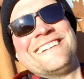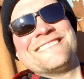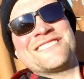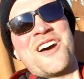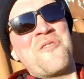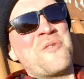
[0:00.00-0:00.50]

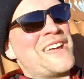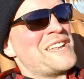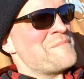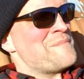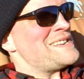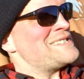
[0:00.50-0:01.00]
So we
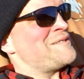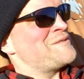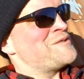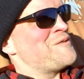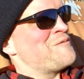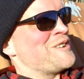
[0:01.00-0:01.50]
get the best of
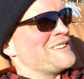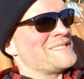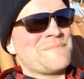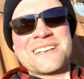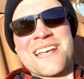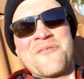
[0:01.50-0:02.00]
two worlds,
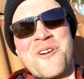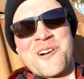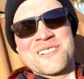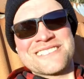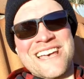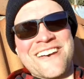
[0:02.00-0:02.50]
but then we
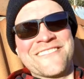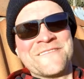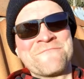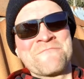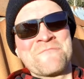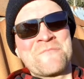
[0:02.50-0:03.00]
also have
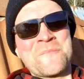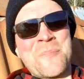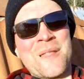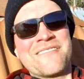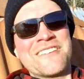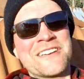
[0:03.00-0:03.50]

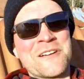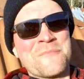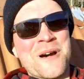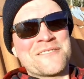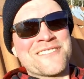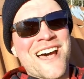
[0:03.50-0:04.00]
thinking
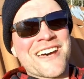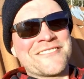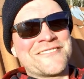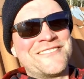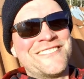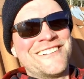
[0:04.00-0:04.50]
about
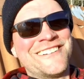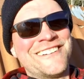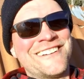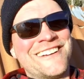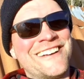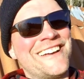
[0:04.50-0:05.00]
other
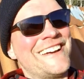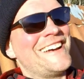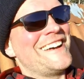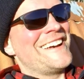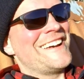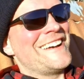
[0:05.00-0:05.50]

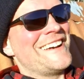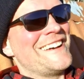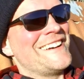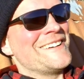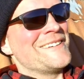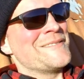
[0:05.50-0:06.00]

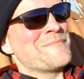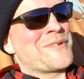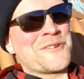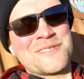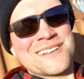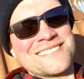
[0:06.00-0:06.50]
uh,
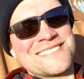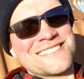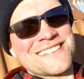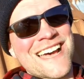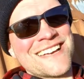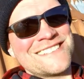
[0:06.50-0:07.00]
protest
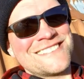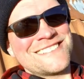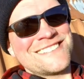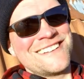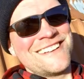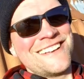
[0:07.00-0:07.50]

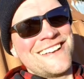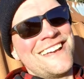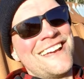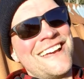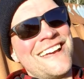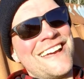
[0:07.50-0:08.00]
sites
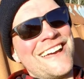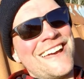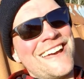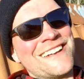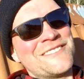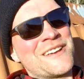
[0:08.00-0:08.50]

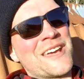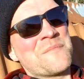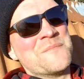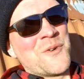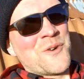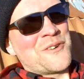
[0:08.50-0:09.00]
uh, to get
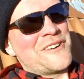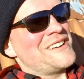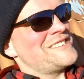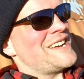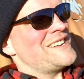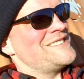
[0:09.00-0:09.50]
more
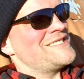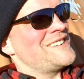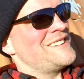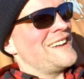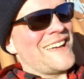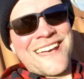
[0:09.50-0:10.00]

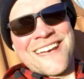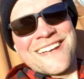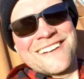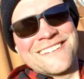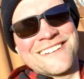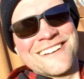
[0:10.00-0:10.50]
attention
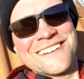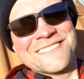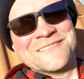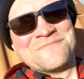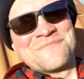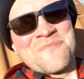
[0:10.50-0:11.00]
and
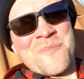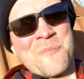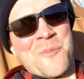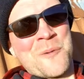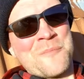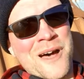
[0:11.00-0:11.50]
uh,
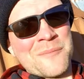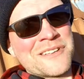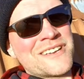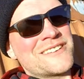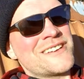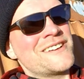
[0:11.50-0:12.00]
more
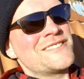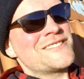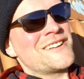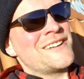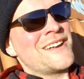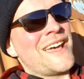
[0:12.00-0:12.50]
public attention